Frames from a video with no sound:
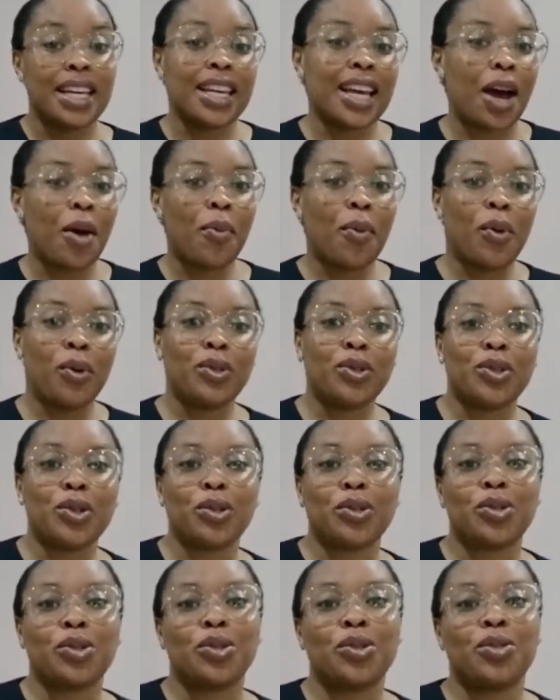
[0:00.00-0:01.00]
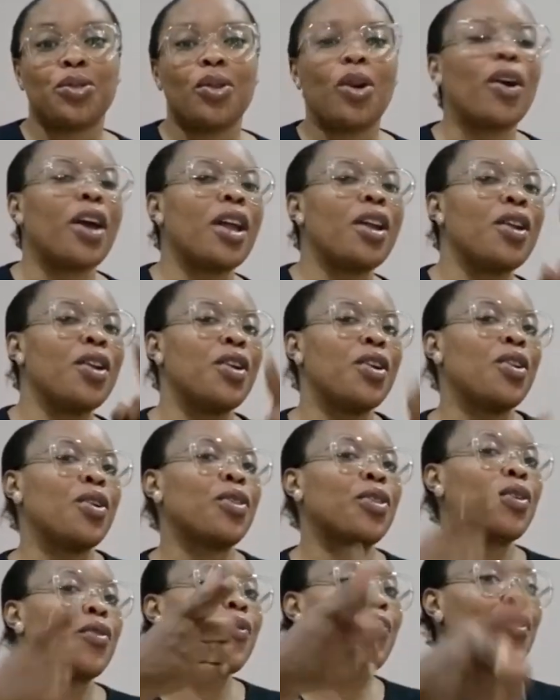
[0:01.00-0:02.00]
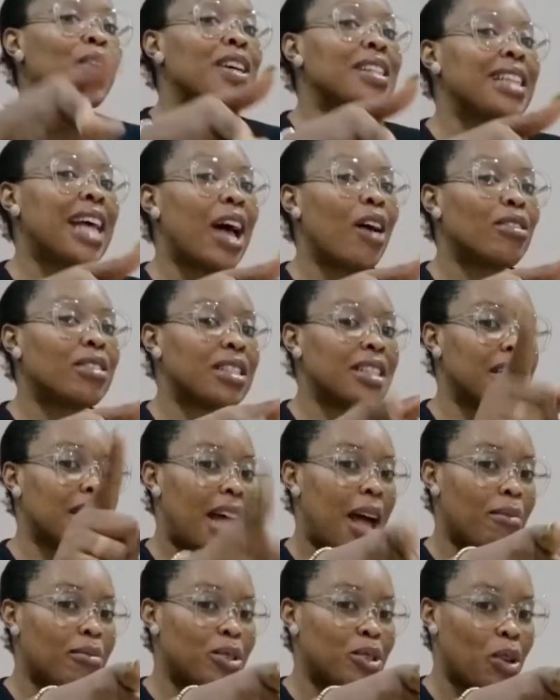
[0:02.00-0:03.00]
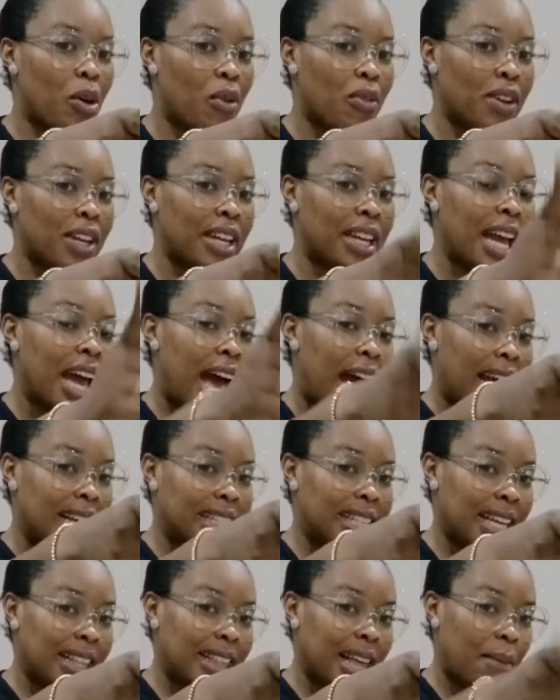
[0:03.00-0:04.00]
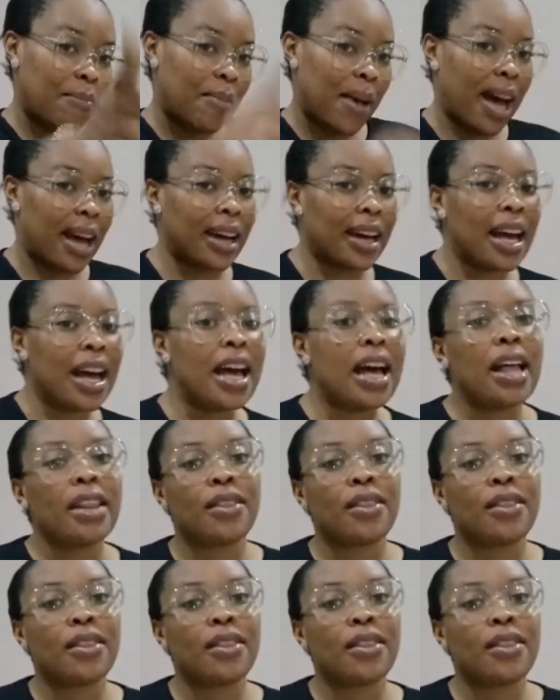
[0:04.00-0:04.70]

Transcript: Iyabo Joe. Okay, no. The first outing, I'm sorry, I take that back.